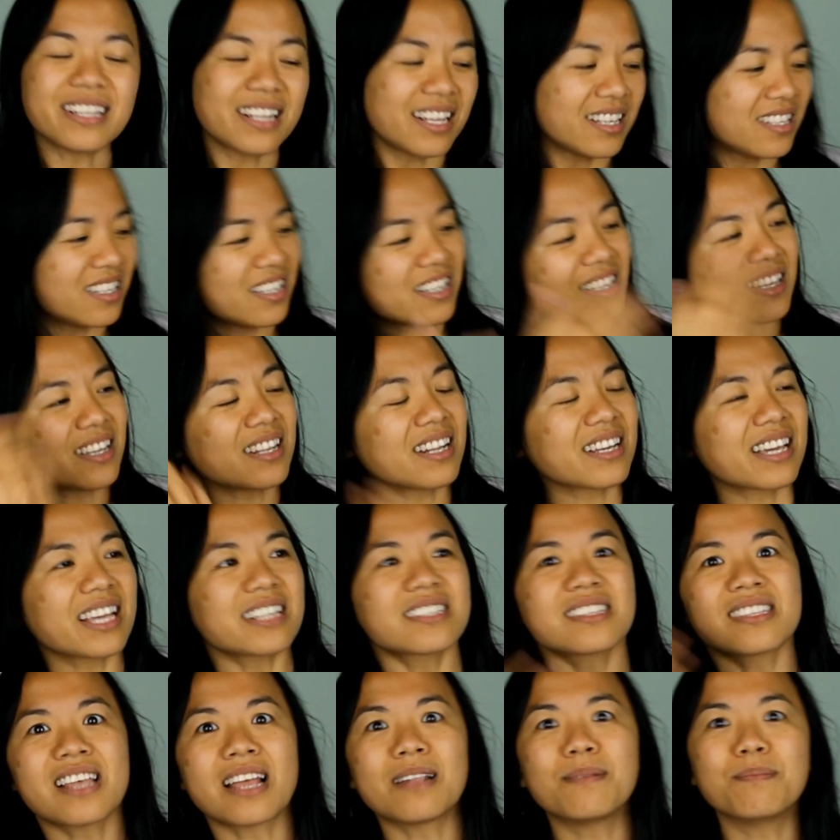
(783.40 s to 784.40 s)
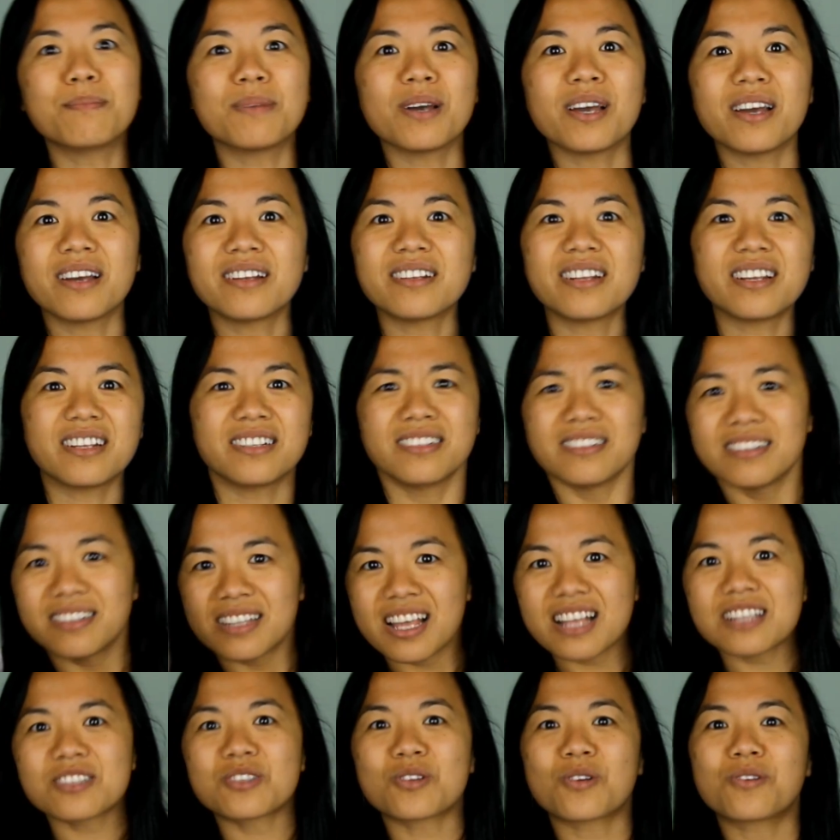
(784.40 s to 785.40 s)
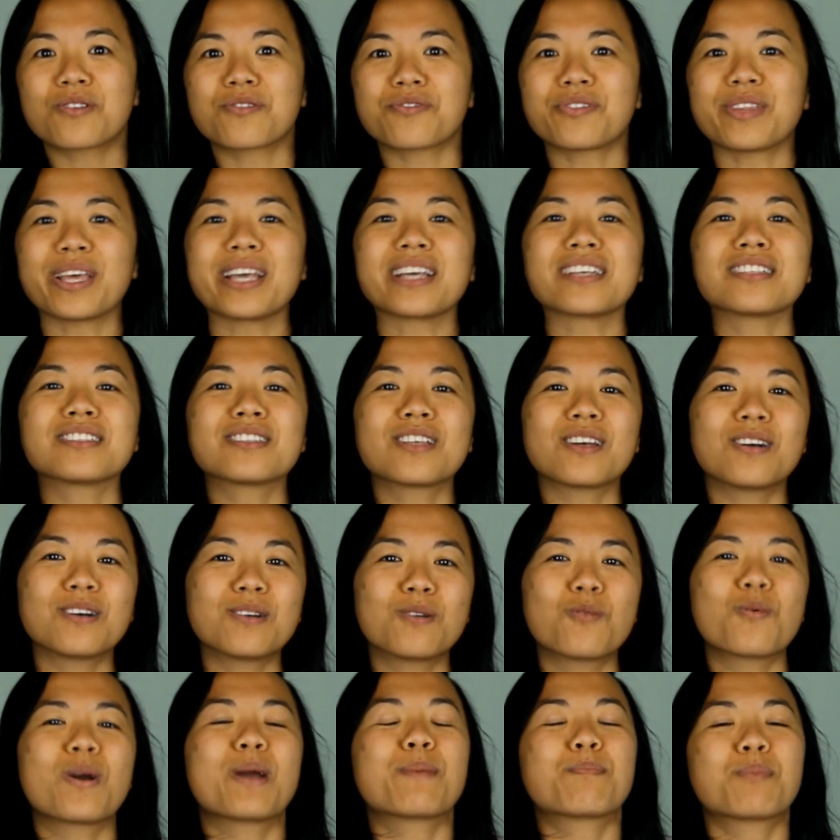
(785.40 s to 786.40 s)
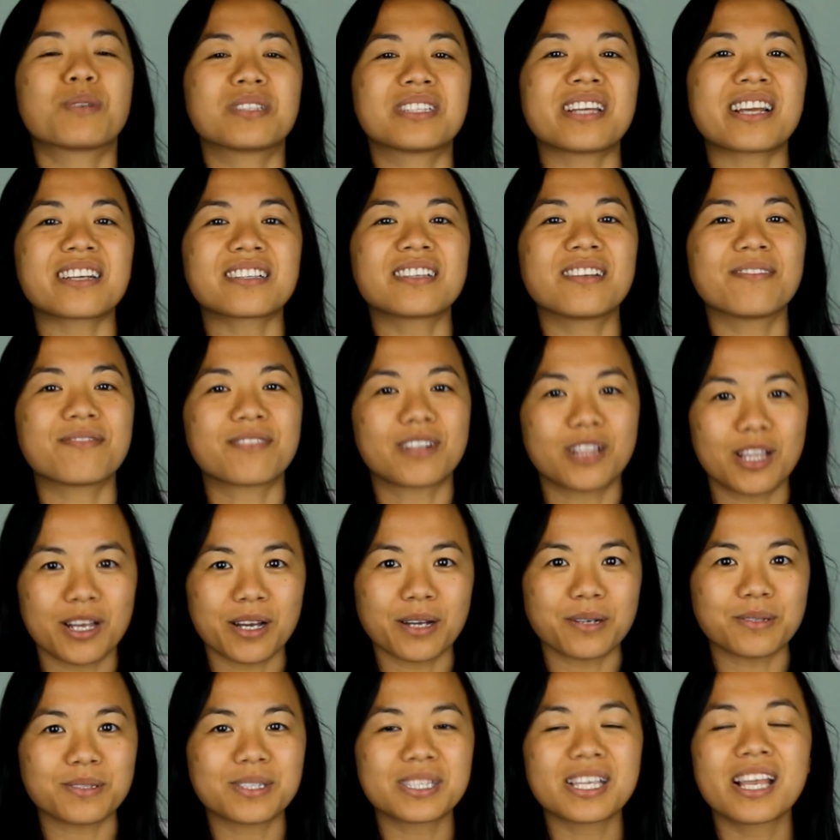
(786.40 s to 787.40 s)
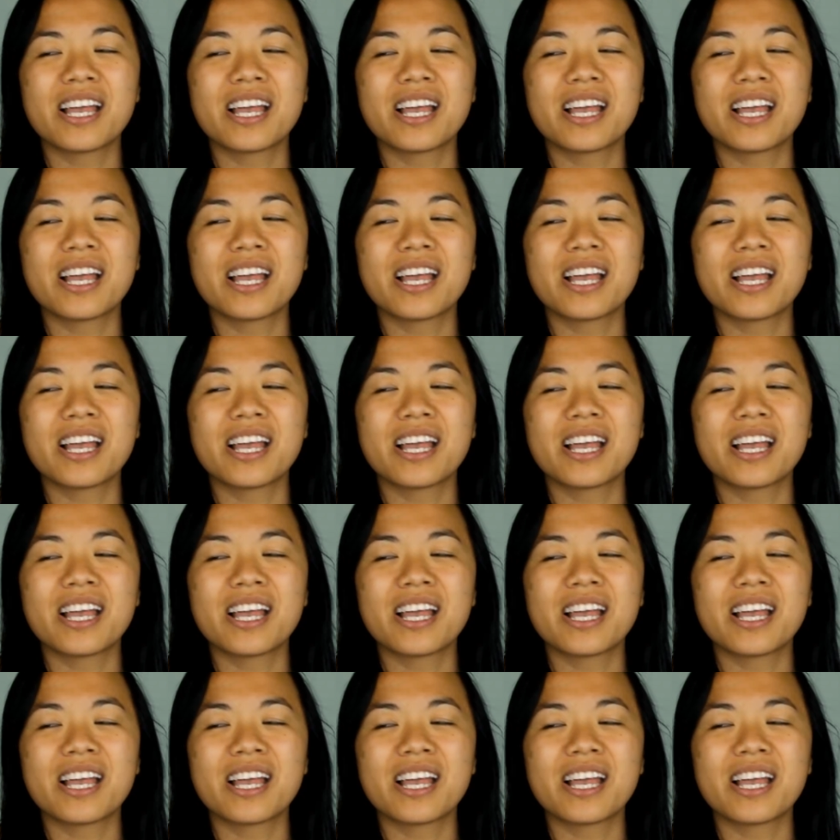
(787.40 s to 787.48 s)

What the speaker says: then you're going to get sunburn and that sort of thing. So wear protective clothes.